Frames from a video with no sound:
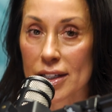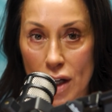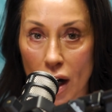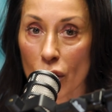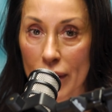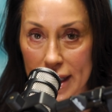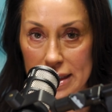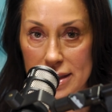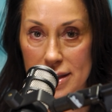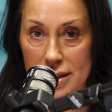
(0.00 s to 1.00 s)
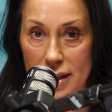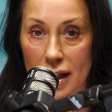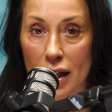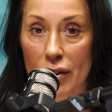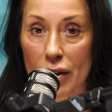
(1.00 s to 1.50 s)
As always,
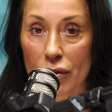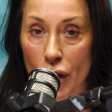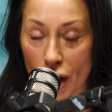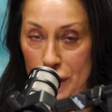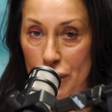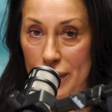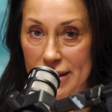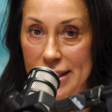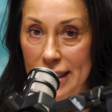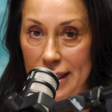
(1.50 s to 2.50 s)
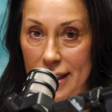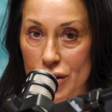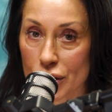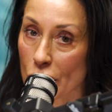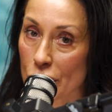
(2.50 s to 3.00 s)
for all your real estate
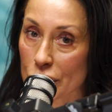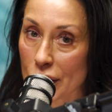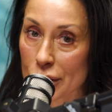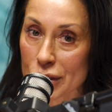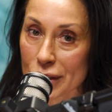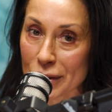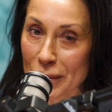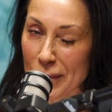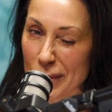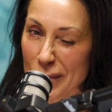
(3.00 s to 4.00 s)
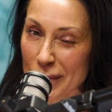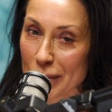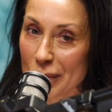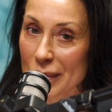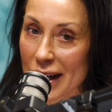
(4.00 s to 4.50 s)
needs, you know who to go to.
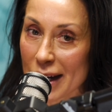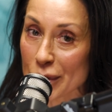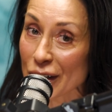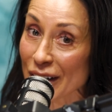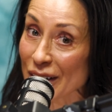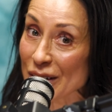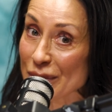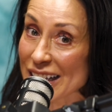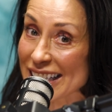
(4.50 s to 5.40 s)
I'm your girl.